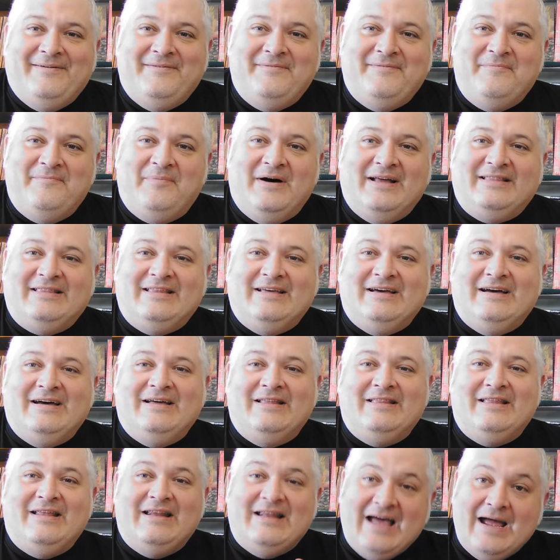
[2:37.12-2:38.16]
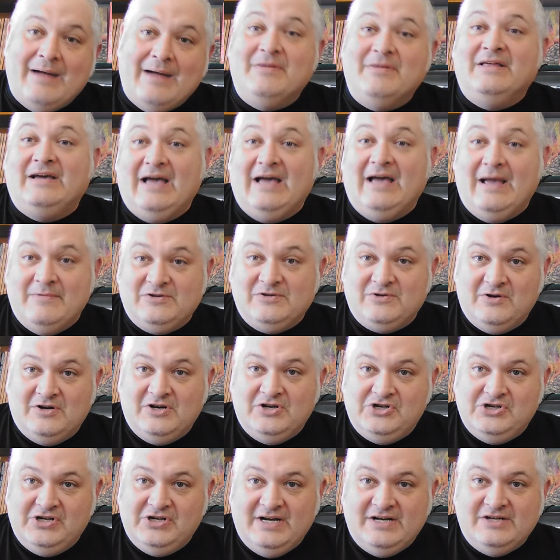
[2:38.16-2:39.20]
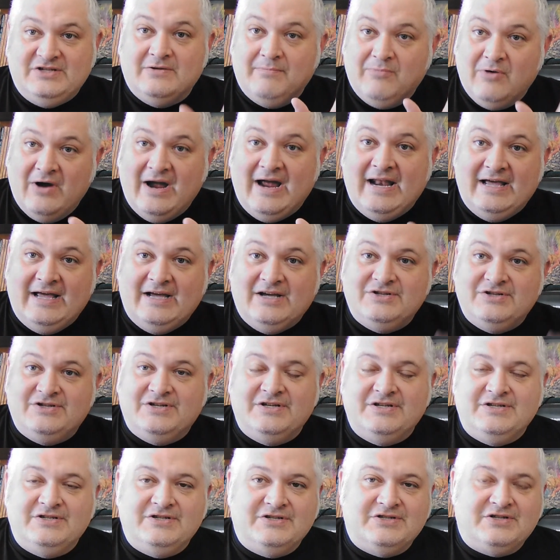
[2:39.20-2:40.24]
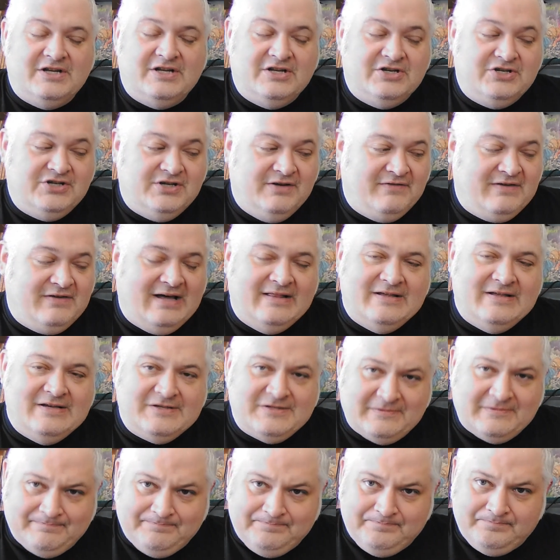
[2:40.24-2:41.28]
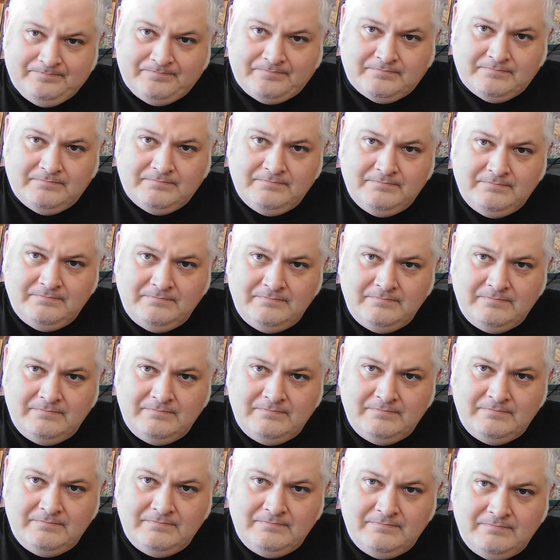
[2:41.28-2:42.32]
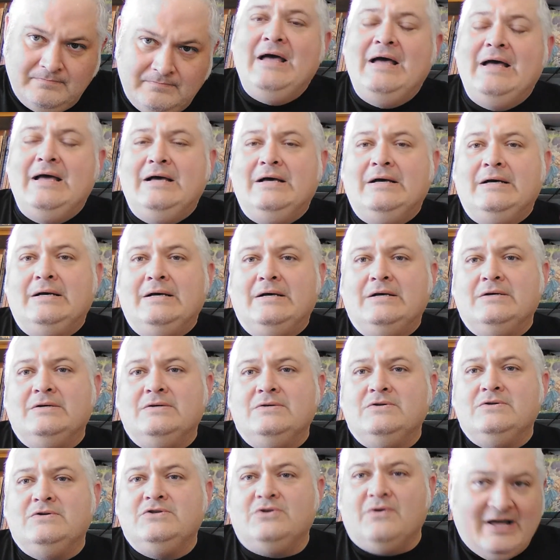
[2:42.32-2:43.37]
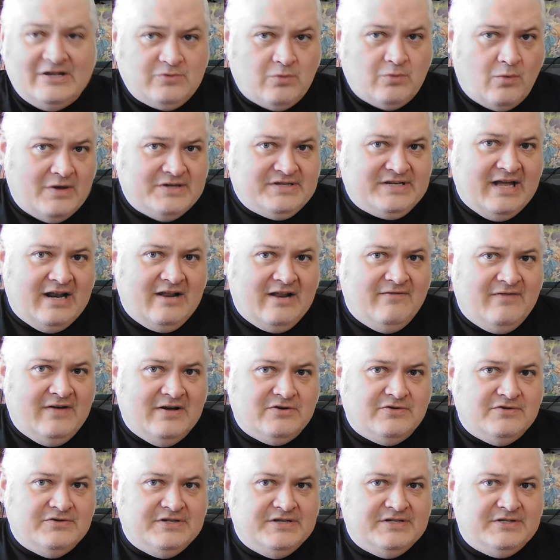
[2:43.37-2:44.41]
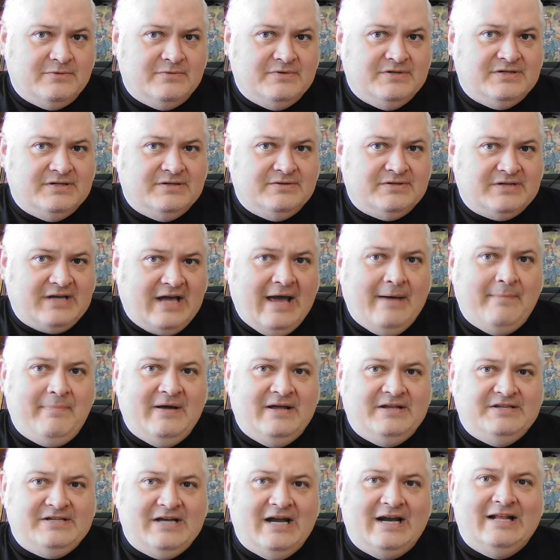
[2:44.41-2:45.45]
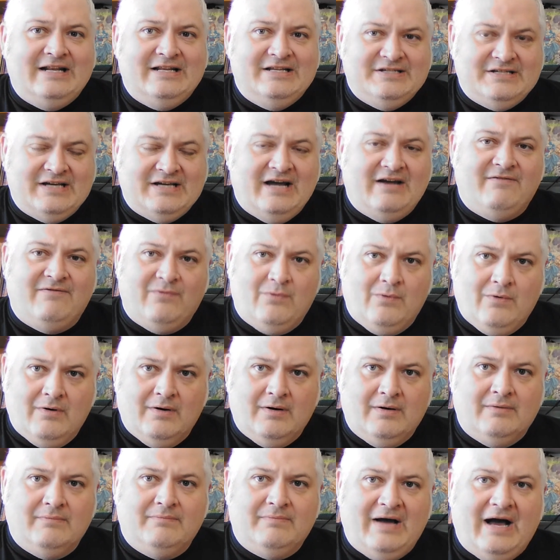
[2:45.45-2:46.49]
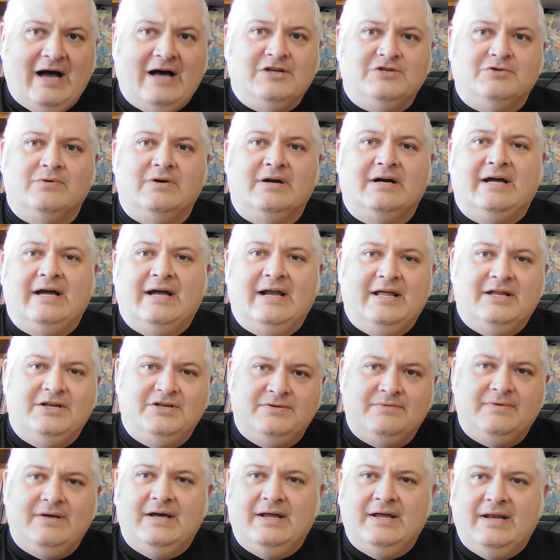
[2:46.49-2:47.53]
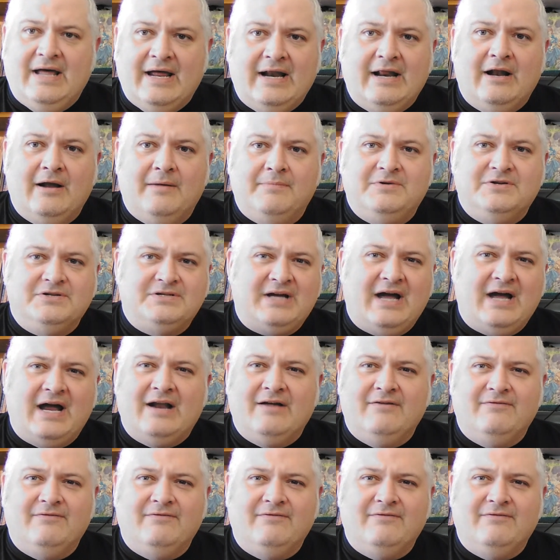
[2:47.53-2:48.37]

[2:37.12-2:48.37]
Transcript: But the name of the game is going to change. The branding is just going to shift on this. Anyway, so that's what Westgate Adventures is. It was a campaign setting designed for Osric, and it ended up just